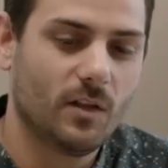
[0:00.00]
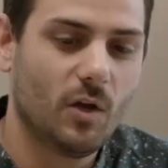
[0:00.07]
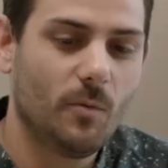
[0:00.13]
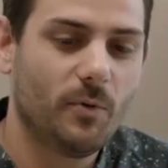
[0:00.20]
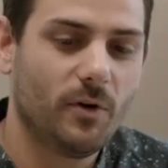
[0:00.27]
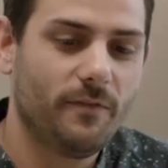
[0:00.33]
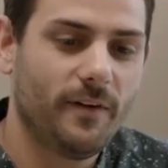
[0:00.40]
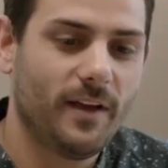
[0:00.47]
The
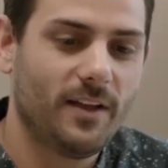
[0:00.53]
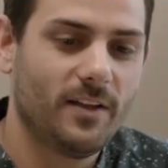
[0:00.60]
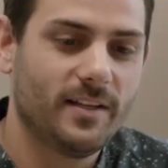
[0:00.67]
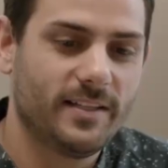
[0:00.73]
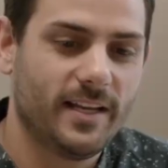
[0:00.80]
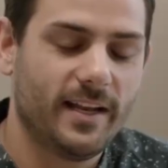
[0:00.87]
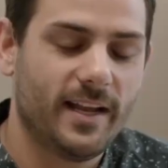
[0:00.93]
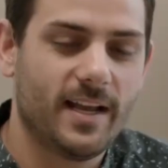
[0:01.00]
low-profile
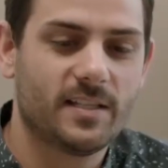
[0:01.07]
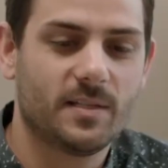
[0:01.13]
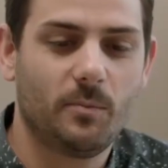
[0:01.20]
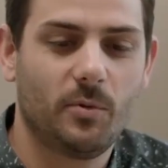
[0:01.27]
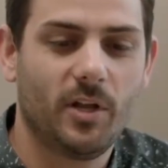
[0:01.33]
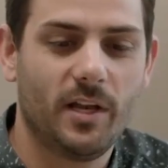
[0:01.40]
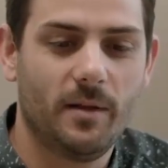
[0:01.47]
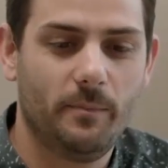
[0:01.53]
antenna has a
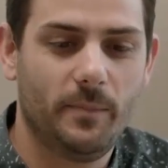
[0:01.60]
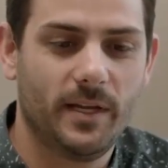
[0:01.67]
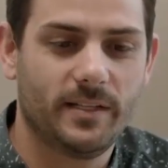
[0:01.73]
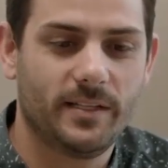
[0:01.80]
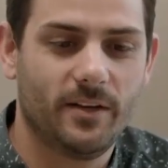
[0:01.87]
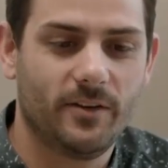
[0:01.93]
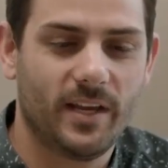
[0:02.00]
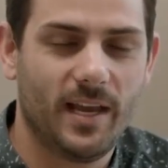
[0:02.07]
plenum
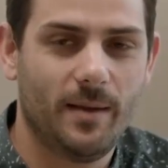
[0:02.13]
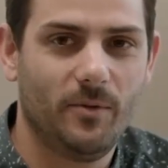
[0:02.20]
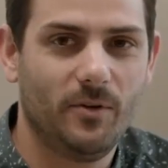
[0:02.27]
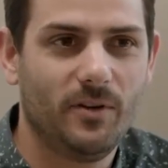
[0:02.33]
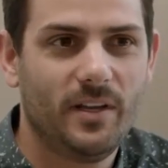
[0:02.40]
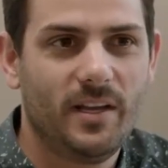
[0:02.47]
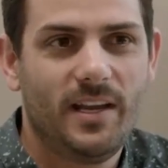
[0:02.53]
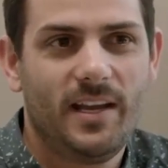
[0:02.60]
pigtail
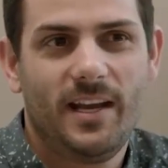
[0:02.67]
cable,